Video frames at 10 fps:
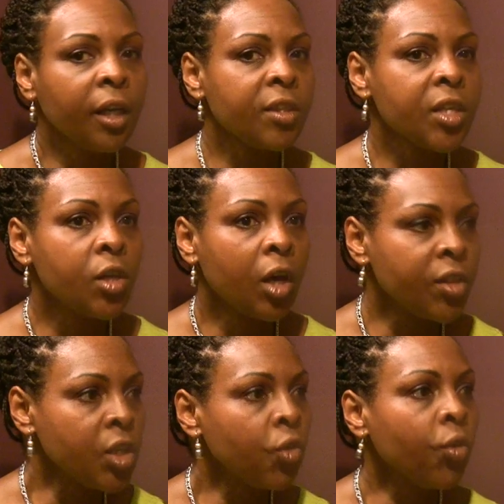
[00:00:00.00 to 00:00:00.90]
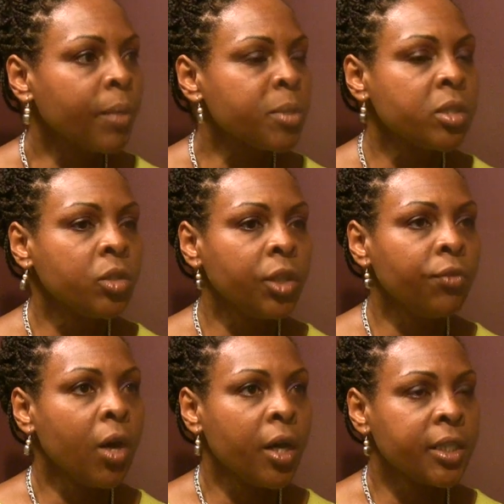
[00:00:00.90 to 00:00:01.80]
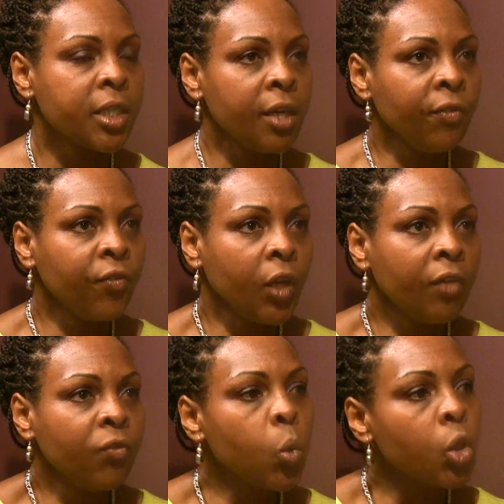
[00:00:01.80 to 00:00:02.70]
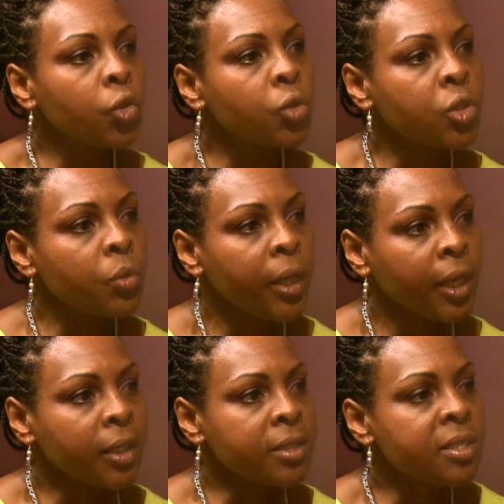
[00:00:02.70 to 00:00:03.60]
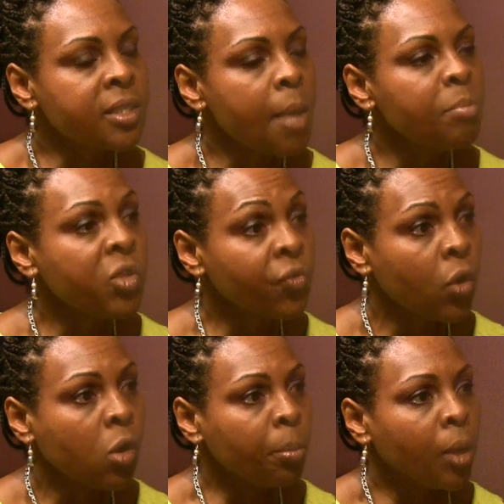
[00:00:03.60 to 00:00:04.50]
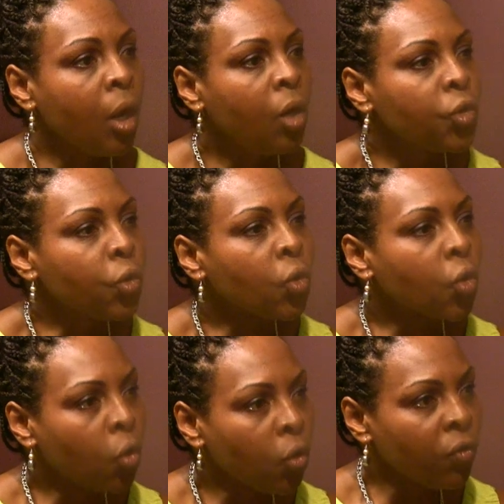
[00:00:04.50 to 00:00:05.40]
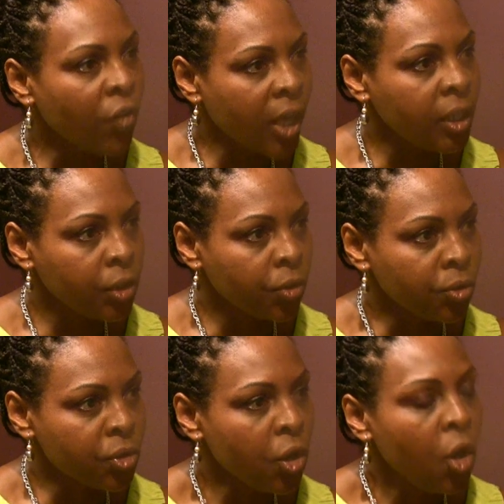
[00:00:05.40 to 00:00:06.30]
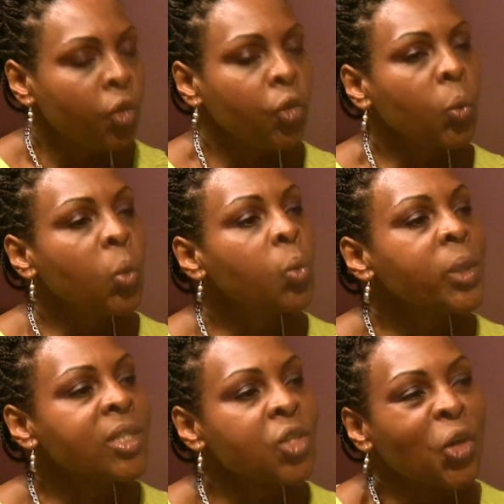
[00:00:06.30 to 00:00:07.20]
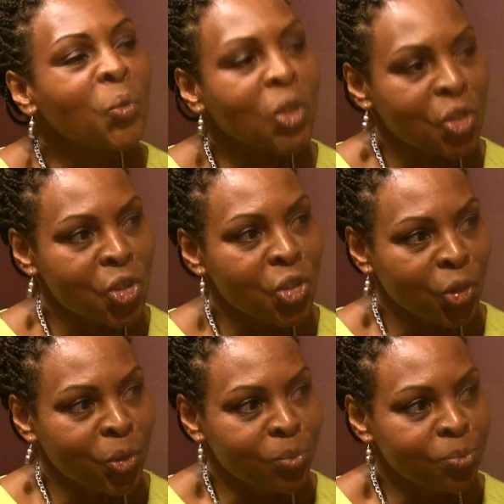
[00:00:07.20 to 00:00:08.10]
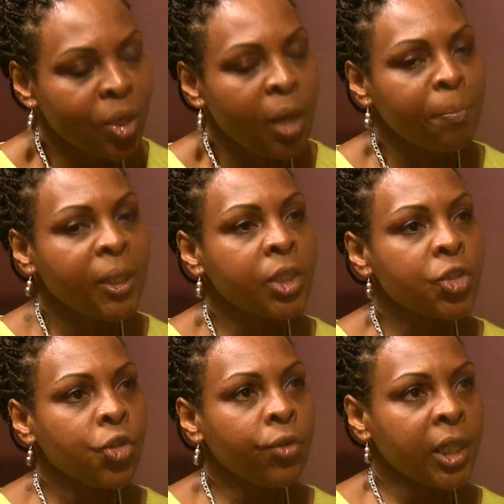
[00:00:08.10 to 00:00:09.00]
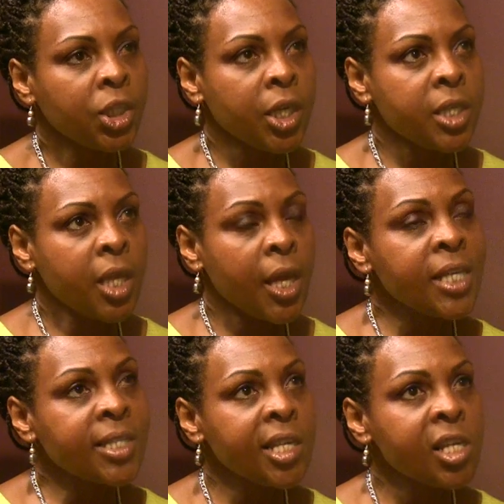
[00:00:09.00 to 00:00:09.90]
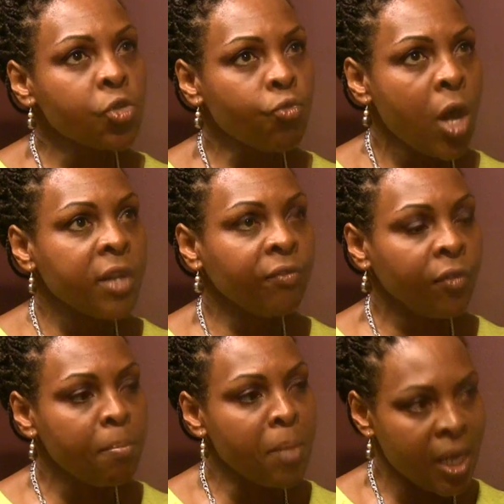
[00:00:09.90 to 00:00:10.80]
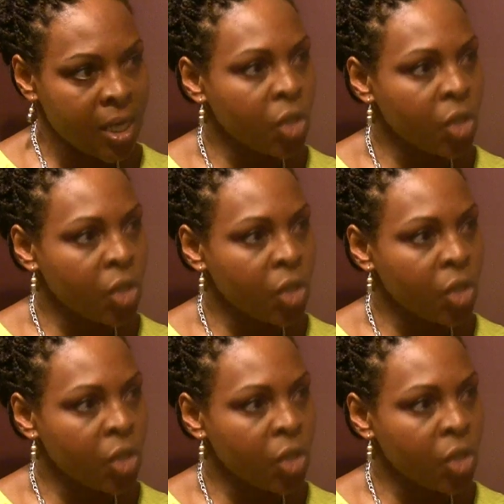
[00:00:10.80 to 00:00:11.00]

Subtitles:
And I think you're absolutely right. If what you're doing stems from your core values, you always know what to do, because you're actually saying, is this right for me?